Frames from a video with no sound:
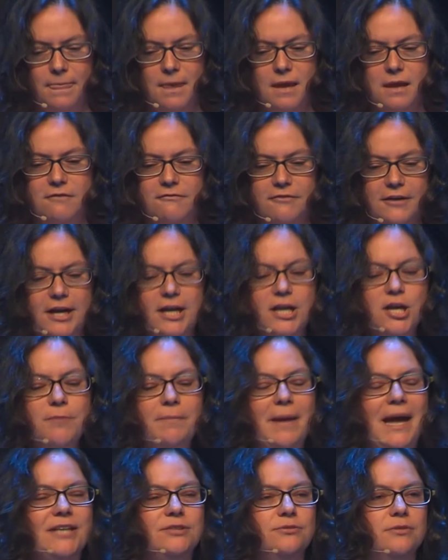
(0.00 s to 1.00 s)
Forgetting your
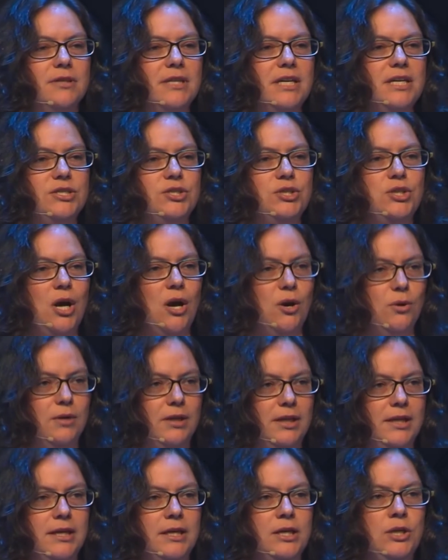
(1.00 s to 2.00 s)
password is
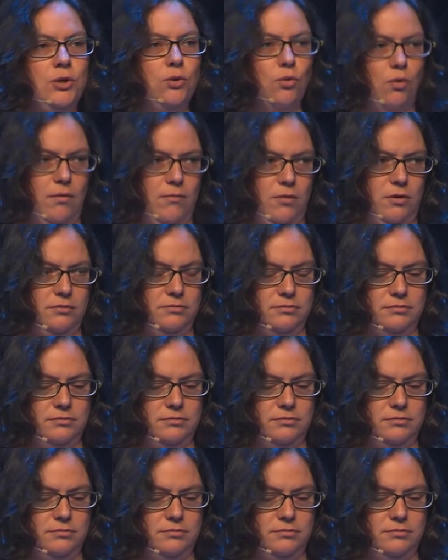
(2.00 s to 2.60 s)
totally normal.